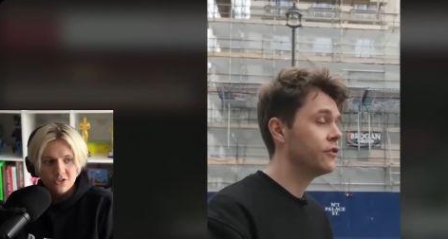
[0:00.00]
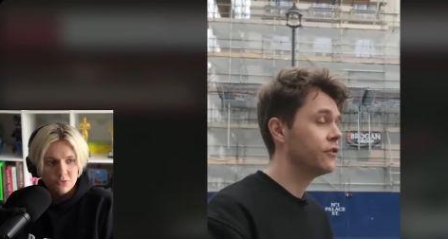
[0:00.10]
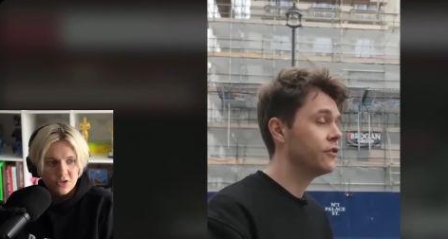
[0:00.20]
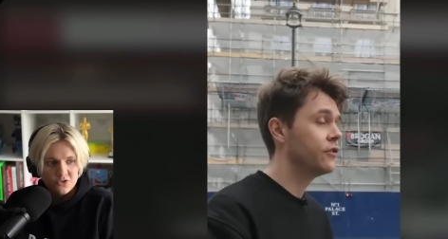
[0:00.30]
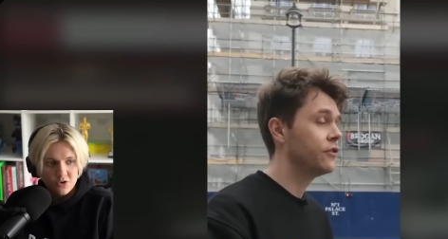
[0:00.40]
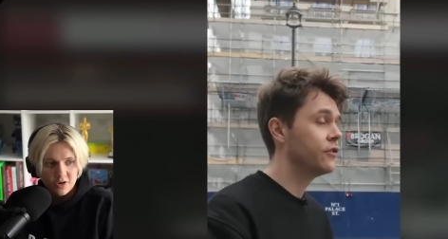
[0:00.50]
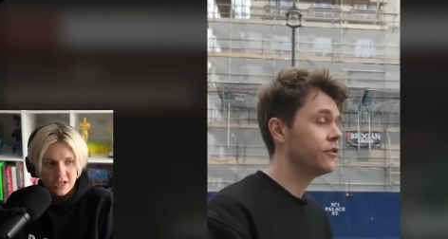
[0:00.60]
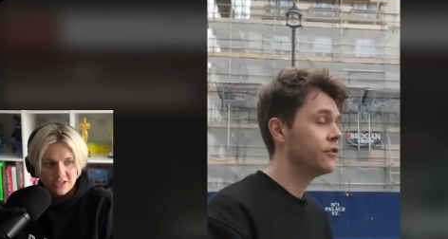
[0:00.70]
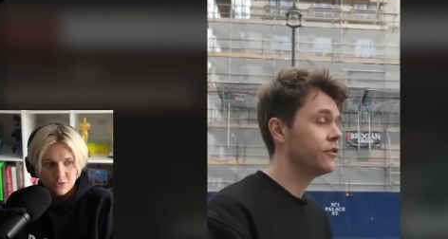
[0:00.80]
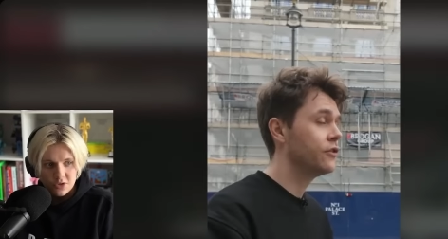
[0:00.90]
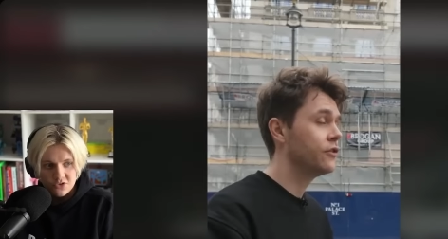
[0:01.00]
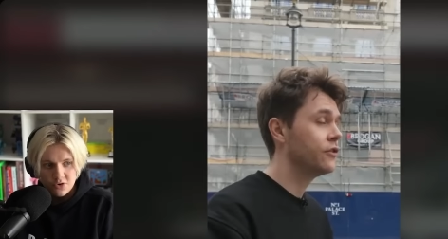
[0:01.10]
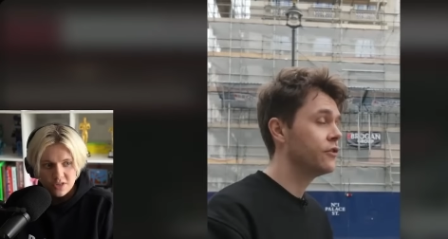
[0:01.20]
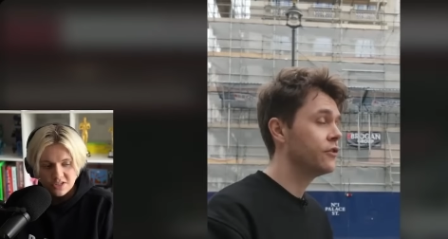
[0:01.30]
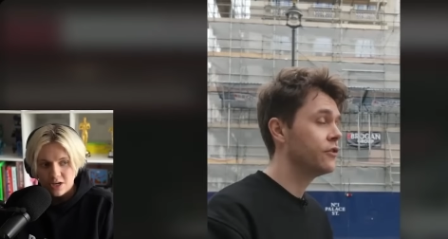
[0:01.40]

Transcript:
Speaker 1: this restaurant. It's a restaurant that's